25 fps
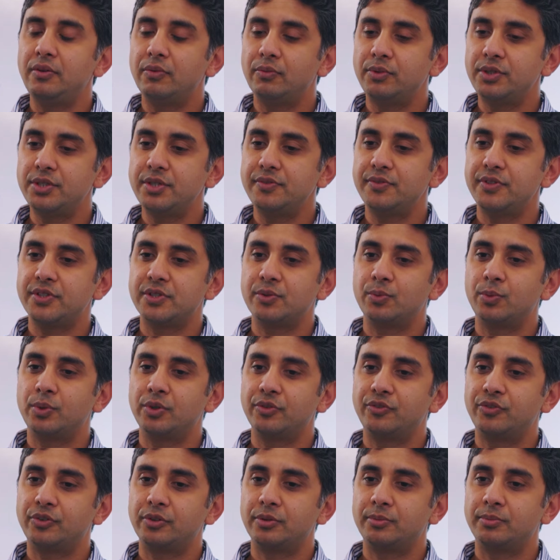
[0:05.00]
received this
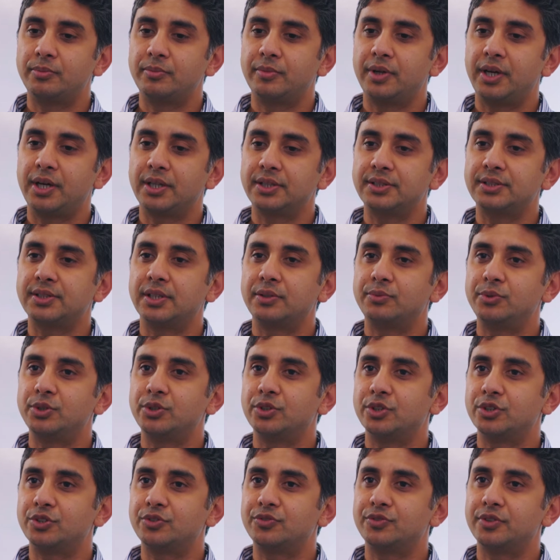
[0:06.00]
award from AXA
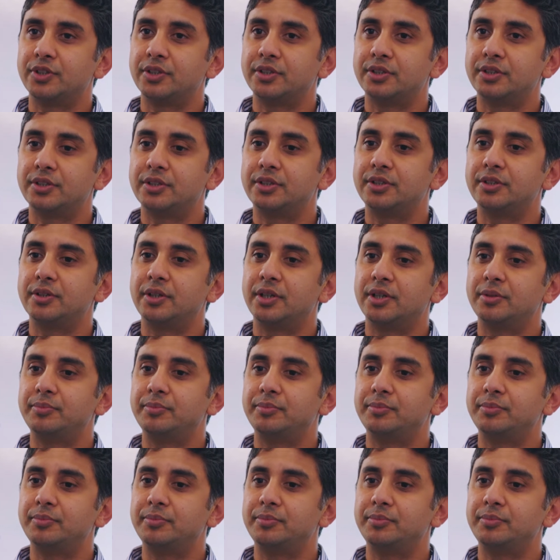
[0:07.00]
Research Fund